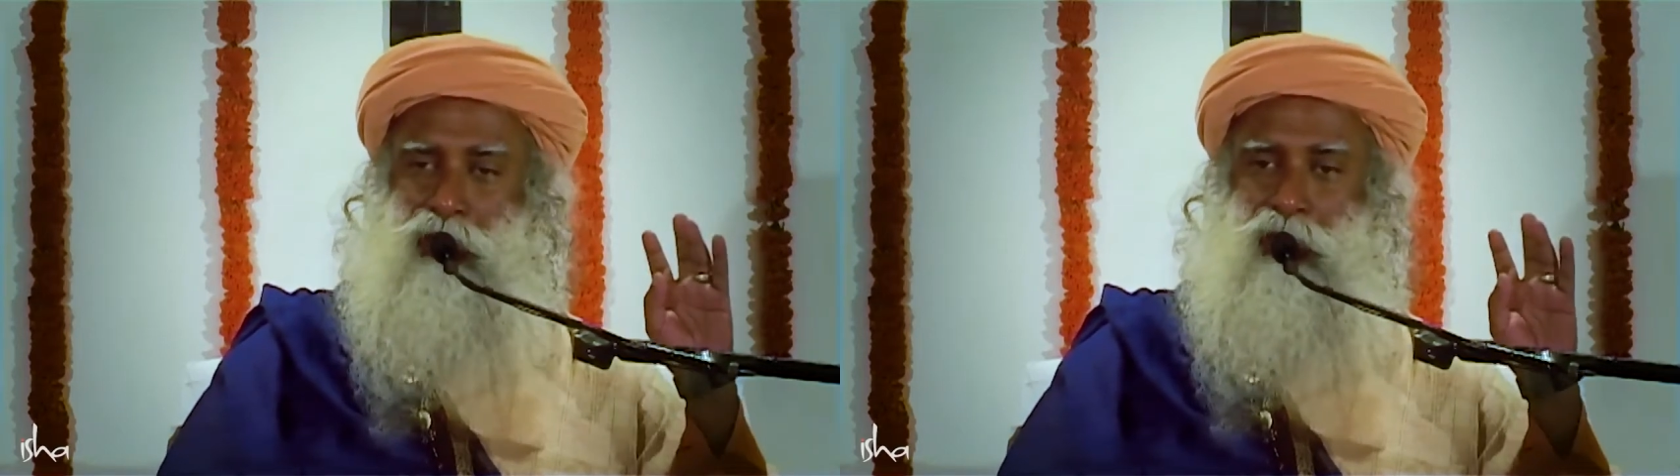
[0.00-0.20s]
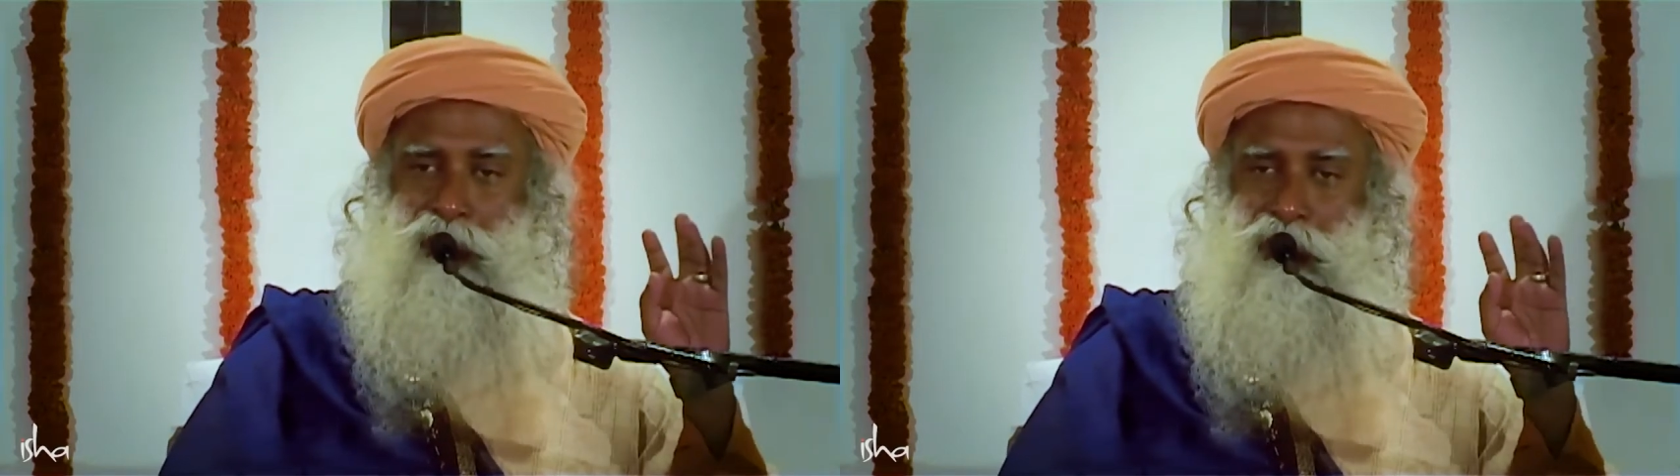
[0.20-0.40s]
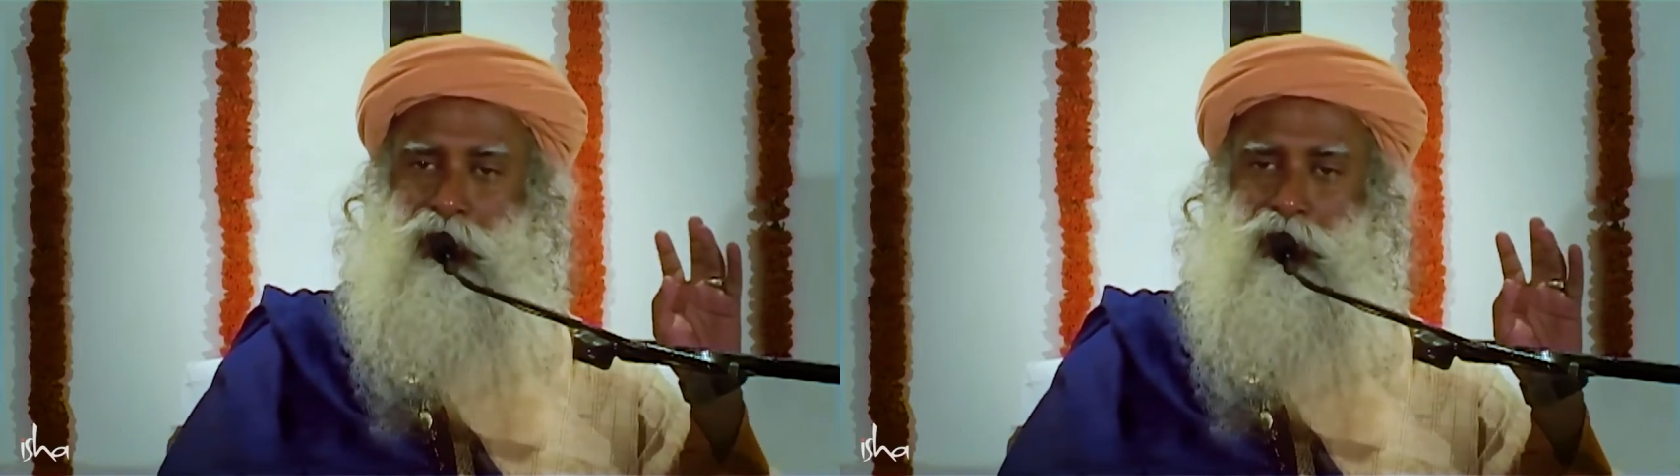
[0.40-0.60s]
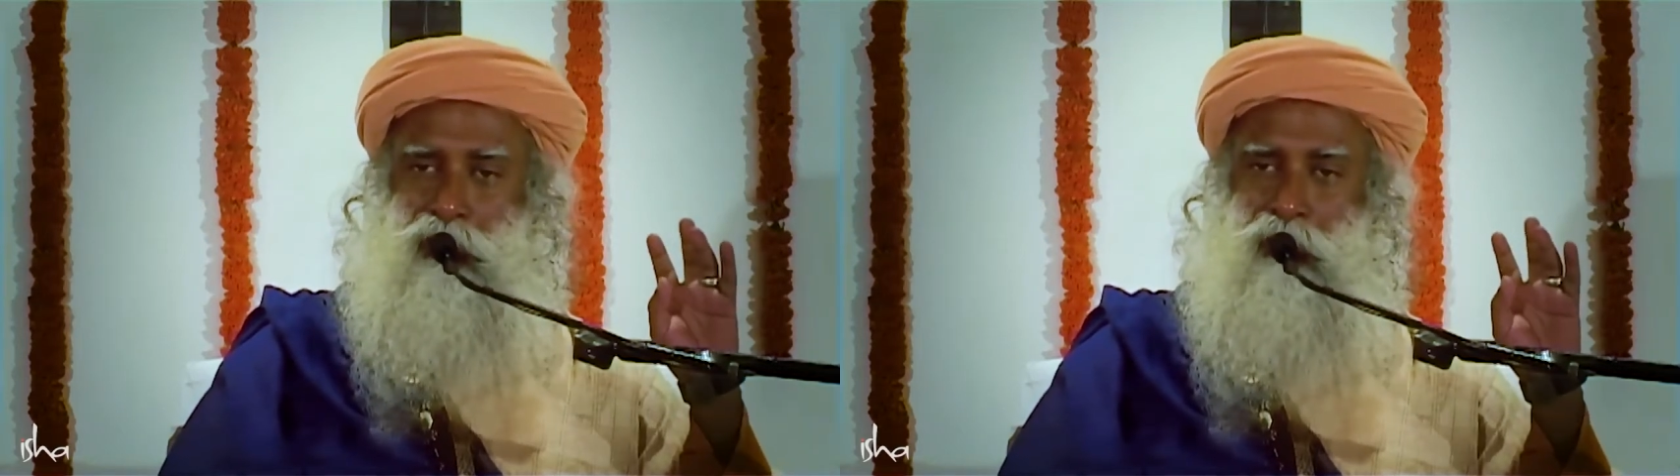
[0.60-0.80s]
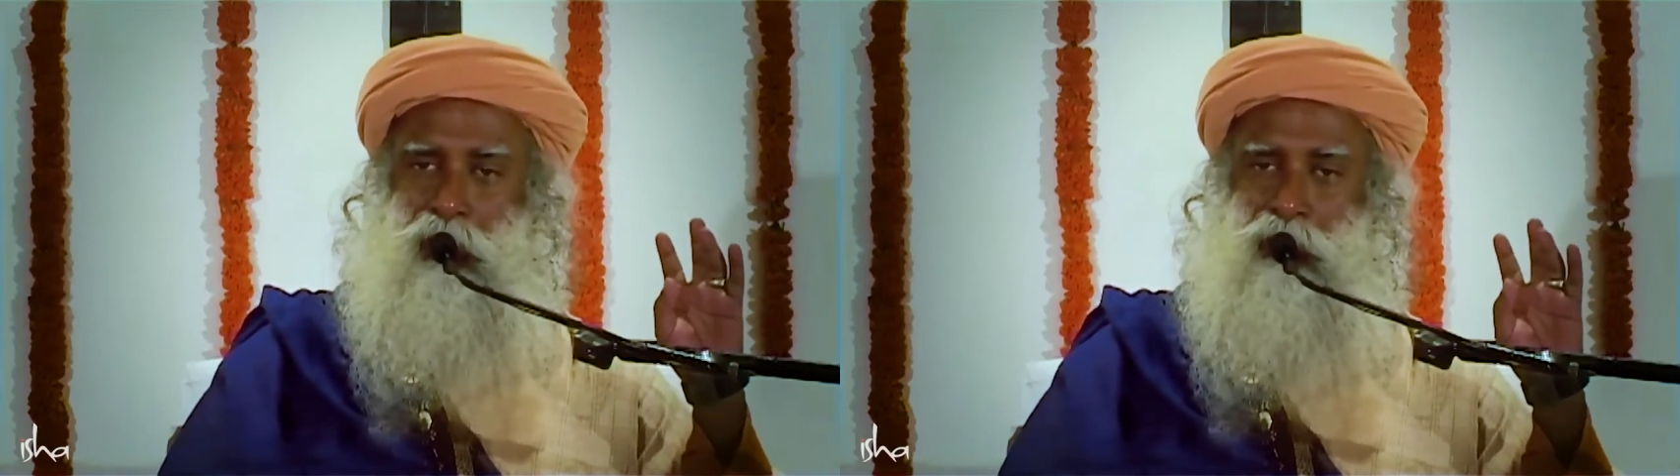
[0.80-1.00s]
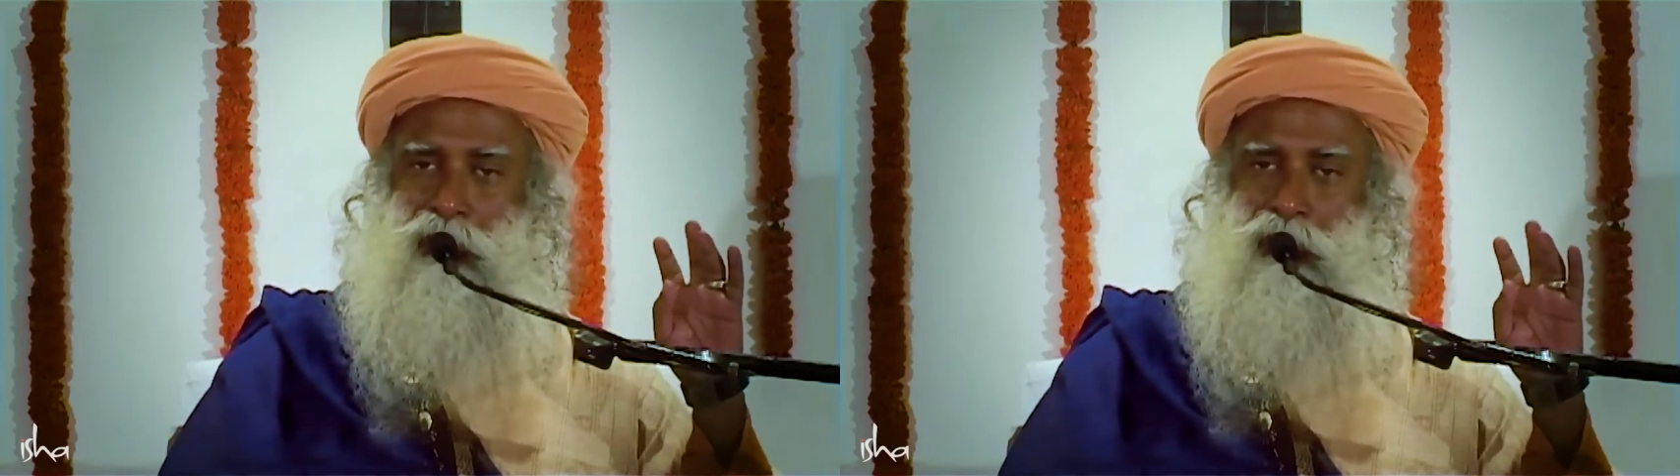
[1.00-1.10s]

degrees centigrade,